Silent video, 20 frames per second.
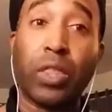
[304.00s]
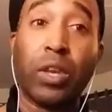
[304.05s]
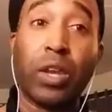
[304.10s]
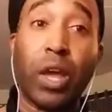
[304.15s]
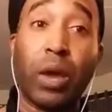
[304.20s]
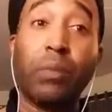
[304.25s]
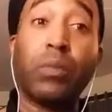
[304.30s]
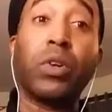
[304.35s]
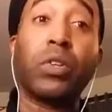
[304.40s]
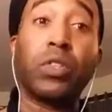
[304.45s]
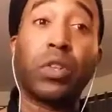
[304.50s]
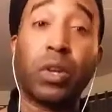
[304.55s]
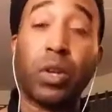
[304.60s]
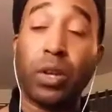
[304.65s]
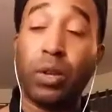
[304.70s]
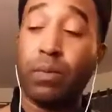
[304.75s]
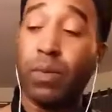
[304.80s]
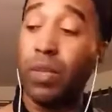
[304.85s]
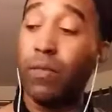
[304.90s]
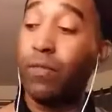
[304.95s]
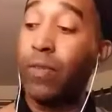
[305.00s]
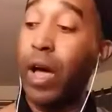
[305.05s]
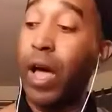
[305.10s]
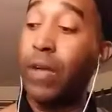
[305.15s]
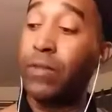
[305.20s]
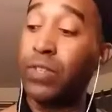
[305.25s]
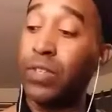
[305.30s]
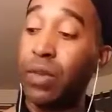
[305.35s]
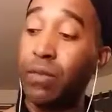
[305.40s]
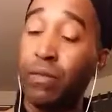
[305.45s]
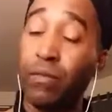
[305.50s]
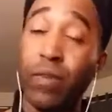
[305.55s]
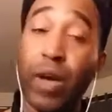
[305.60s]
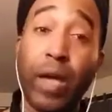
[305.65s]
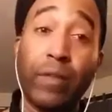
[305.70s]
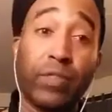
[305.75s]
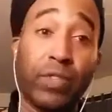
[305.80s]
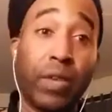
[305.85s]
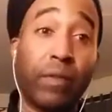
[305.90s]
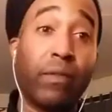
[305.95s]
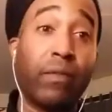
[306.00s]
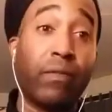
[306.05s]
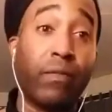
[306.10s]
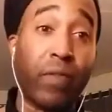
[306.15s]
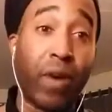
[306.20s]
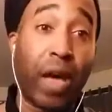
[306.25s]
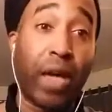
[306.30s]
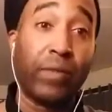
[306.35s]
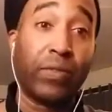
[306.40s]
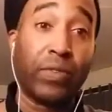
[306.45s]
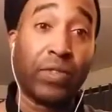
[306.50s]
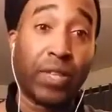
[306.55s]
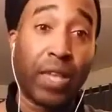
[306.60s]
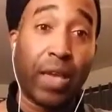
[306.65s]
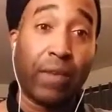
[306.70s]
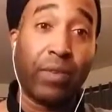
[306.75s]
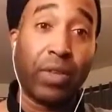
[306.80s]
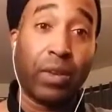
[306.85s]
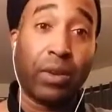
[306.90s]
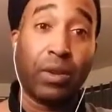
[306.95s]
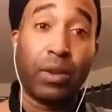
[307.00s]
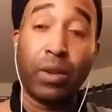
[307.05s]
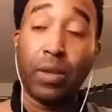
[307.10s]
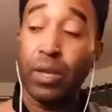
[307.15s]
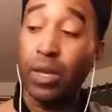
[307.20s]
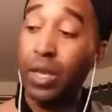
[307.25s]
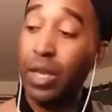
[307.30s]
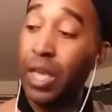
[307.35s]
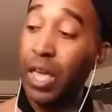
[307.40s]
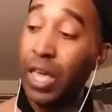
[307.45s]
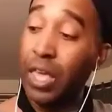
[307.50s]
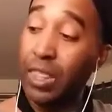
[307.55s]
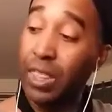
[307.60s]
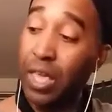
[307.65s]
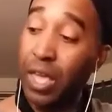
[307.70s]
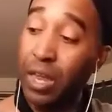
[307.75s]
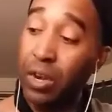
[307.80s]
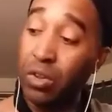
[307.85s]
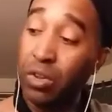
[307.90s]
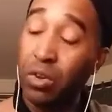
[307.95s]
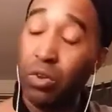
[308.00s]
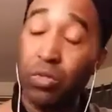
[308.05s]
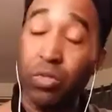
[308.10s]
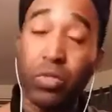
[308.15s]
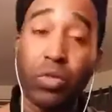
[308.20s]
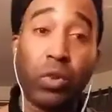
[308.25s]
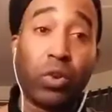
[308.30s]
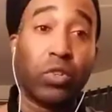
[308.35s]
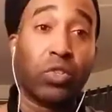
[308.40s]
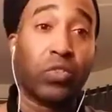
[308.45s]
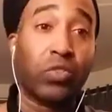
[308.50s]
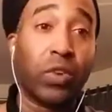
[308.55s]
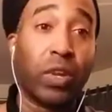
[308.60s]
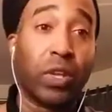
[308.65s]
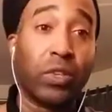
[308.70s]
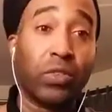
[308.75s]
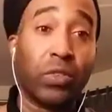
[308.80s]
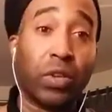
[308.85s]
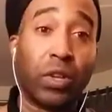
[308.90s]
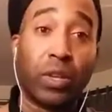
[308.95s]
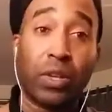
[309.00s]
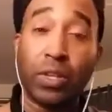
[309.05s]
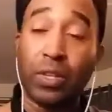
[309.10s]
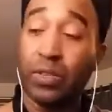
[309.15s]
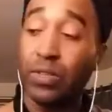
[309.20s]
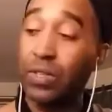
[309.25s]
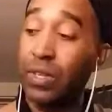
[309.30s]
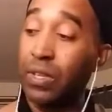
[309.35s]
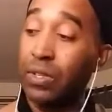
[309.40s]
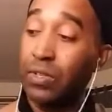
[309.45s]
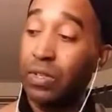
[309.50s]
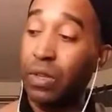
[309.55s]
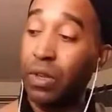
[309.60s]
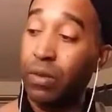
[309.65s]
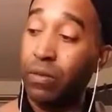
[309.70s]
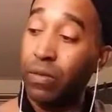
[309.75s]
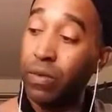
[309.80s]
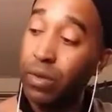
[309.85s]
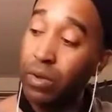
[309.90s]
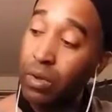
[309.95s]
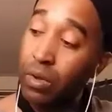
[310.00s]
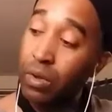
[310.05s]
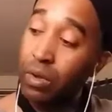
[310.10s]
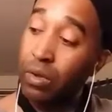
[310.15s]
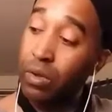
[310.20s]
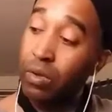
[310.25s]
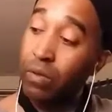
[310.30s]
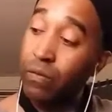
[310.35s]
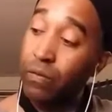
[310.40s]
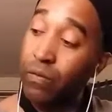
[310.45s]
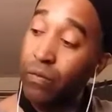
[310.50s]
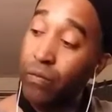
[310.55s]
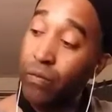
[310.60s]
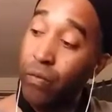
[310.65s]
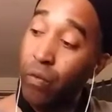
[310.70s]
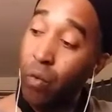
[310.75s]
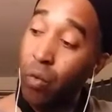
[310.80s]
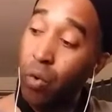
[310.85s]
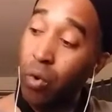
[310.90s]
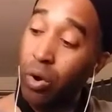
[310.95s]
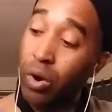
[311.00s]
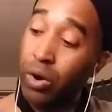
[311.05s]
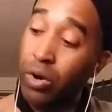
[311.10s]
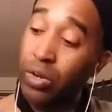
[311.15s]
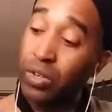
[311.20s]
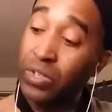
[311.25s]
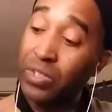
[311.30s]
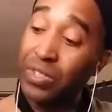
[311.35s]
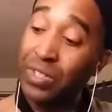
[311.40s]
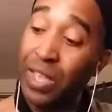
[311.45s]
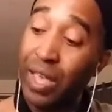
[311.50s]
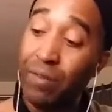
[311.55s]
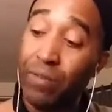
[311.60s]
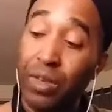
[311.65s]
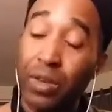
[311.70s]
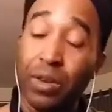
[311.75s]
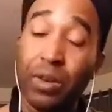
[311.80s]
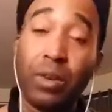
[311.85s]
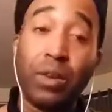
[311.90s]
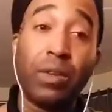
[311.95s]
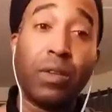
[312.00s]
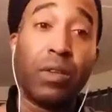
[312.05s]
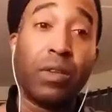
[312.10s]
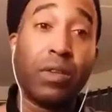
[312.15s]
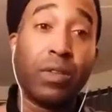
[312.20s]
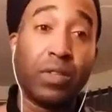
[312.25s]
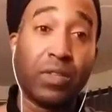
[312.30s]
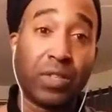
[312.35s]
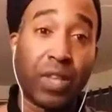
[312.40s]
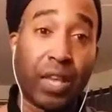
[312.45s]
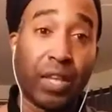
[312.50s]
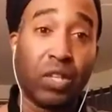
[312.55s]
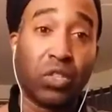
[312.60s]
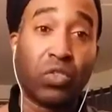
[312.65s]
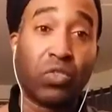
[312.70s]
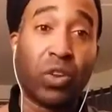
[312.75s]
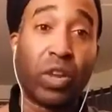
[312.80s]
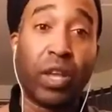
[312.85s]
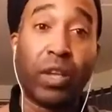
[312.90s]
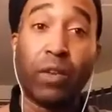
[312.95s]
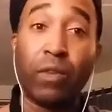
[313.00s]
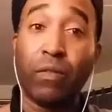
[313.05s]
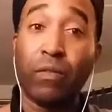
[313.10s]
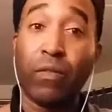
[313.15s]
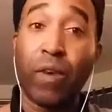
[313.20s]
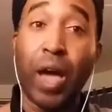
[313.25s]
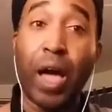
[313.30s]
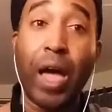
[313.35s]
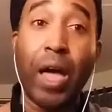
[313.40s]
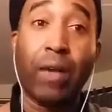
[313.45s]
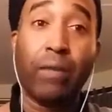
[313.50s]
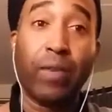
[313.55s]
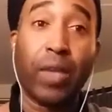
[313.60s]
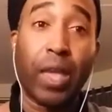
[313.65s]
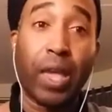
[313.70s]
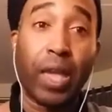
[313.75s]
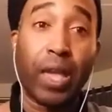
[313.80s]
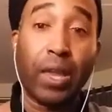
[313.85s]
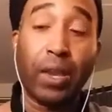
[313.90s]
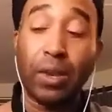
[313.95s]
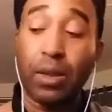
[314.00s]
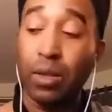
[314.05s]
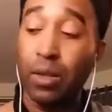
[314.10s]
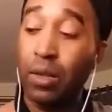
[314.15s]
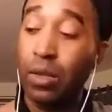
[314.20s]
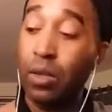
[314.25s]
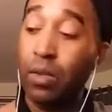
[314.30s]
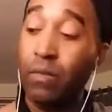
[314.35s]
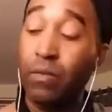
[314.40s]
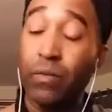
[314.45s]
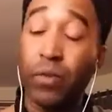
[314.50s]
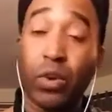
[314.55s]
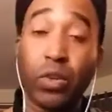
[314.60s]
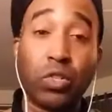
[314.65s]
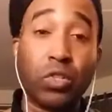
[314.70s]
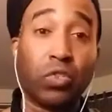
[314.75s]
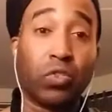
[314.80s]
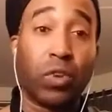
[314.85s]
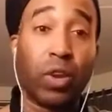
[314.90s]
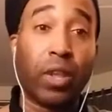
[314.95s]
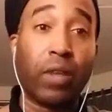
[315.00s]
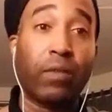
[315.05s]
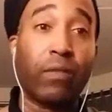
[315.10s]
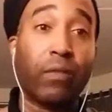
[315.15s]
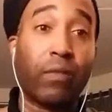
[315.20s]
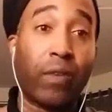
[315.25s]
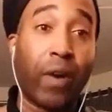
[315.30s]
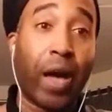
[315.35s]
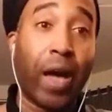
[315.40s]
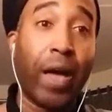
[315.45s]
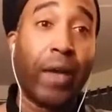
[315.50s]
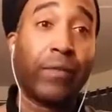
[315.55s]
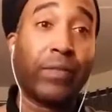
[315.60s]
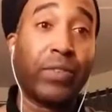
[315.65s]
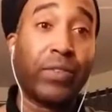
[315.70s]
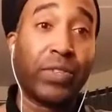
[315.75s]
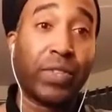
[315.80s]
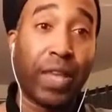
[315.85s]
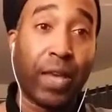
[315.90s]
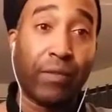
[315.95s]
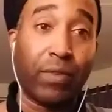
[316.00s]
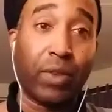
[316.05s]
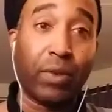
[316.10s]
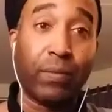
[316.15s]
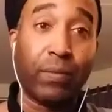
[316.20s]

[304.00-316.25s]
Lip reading: numbers are going to be 5 7 5 7 5 7, and then your third string is going to consist of 4 7, second string 5 8, first string 5 7.